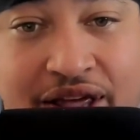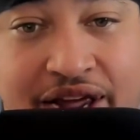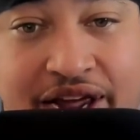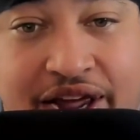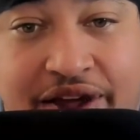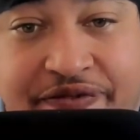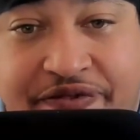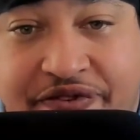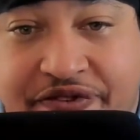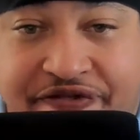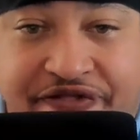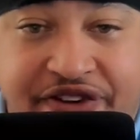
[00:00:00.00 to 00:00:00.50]
Like
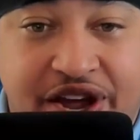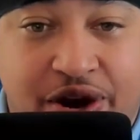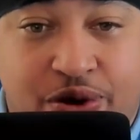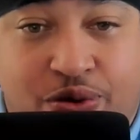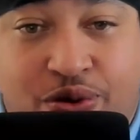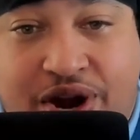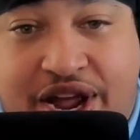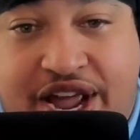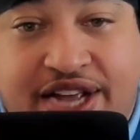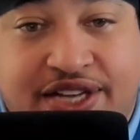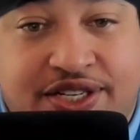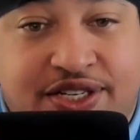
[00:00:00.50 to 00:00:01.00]
if a fan
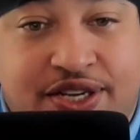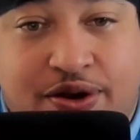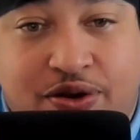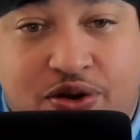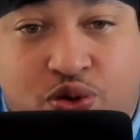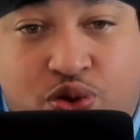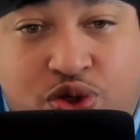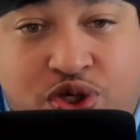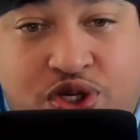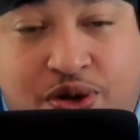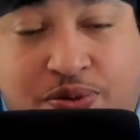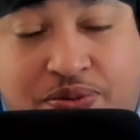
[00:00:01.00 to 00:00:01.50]
reacts
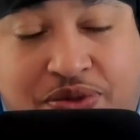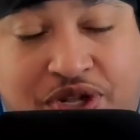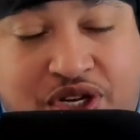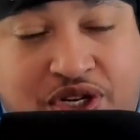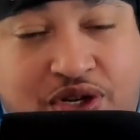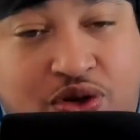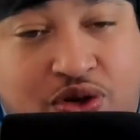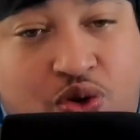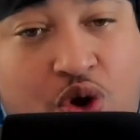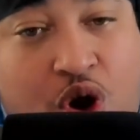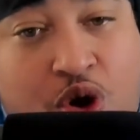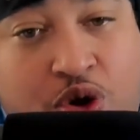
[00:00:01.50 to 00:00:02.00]
something
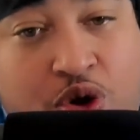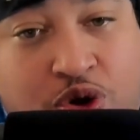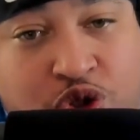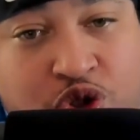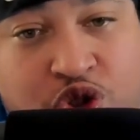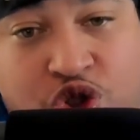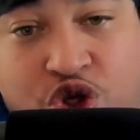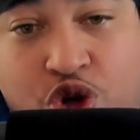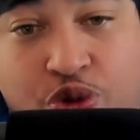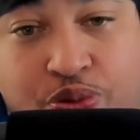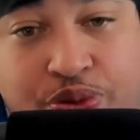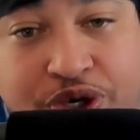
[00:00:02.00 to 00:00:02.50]

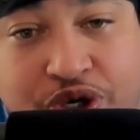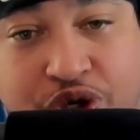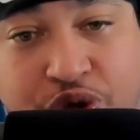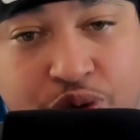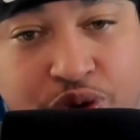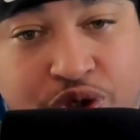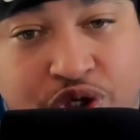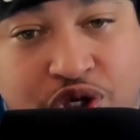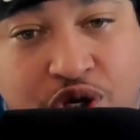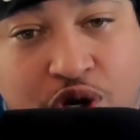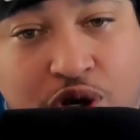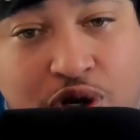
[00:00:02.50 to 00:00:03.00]
stupid to a
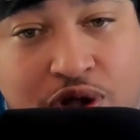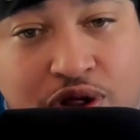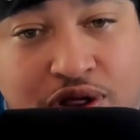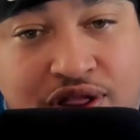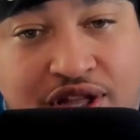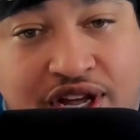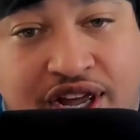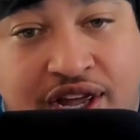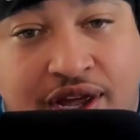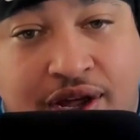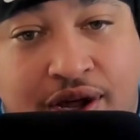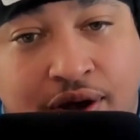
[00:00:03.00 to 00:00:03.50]
certain
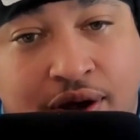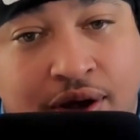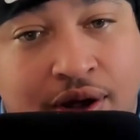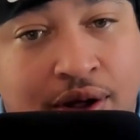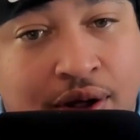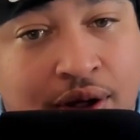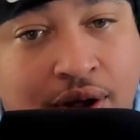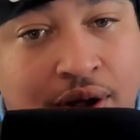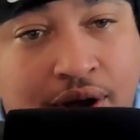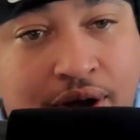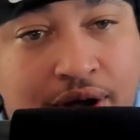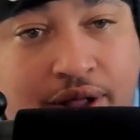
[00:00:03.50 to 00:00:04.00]
thing
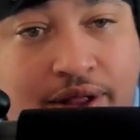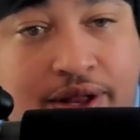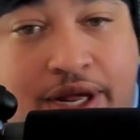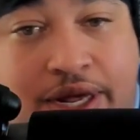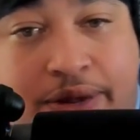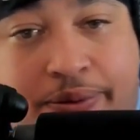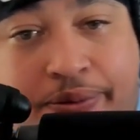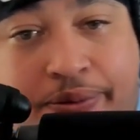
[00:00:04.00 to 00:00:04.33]
and he would